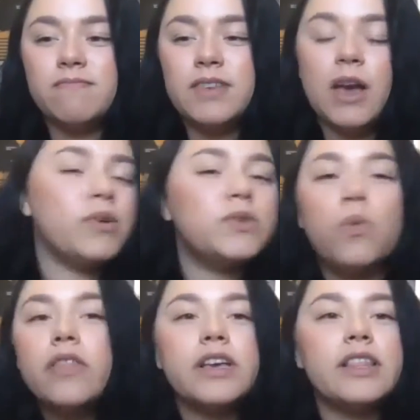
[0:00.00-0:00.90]
What's
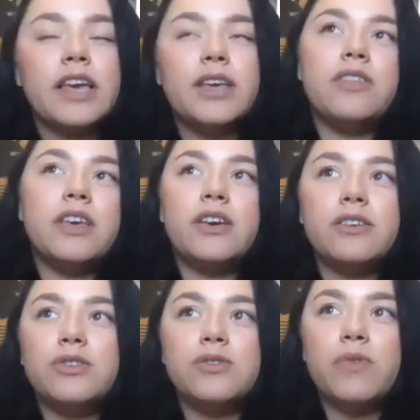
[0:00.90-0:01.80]
one thing that you think
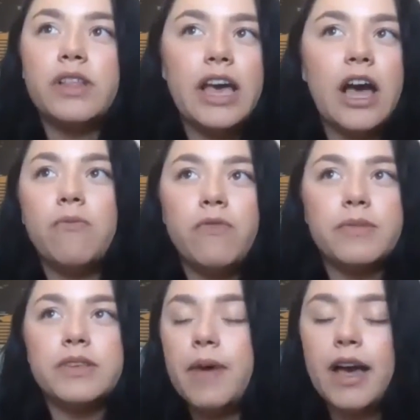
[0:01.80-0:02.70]
could just really help from
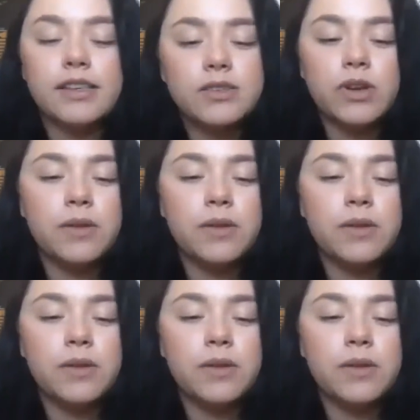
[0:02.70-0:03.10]
this past 20